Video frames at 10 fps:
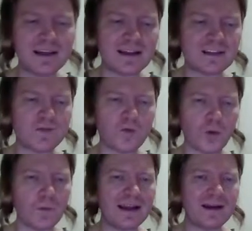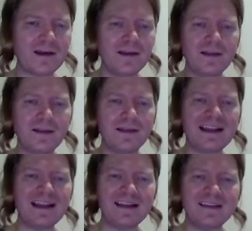that's 4 mana
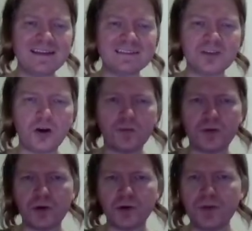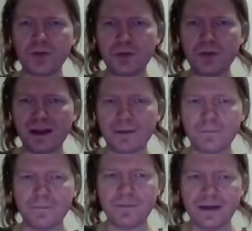than this over 3 mana.
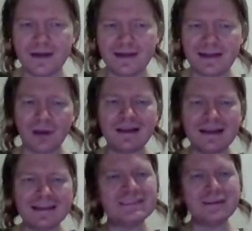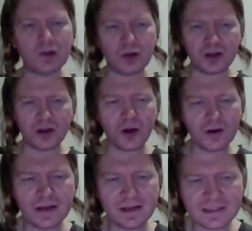Now, it's still a good card.
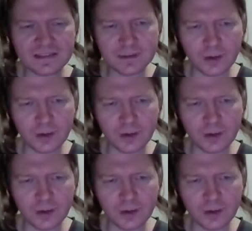It's still a